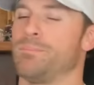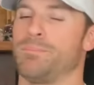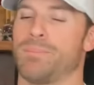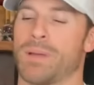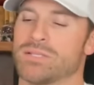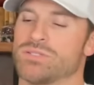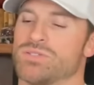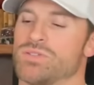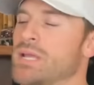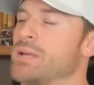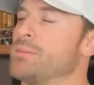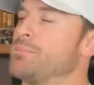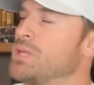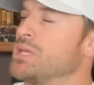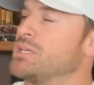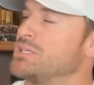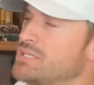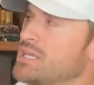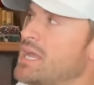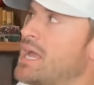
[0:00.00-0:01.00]
Pat Surtain
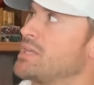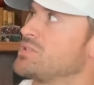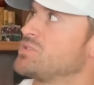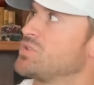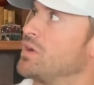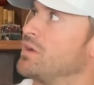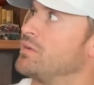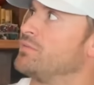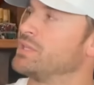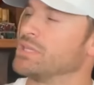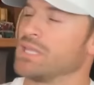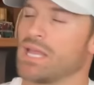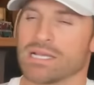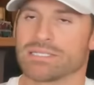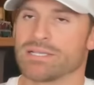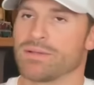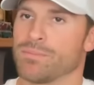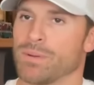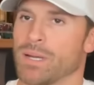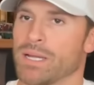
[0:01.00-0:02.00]
plays his ass off. He
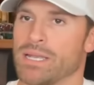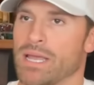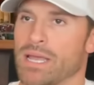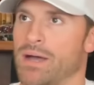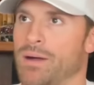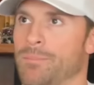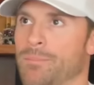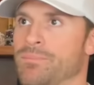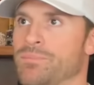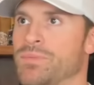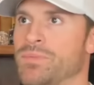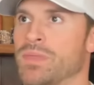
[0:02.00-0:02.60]
locks everybody down.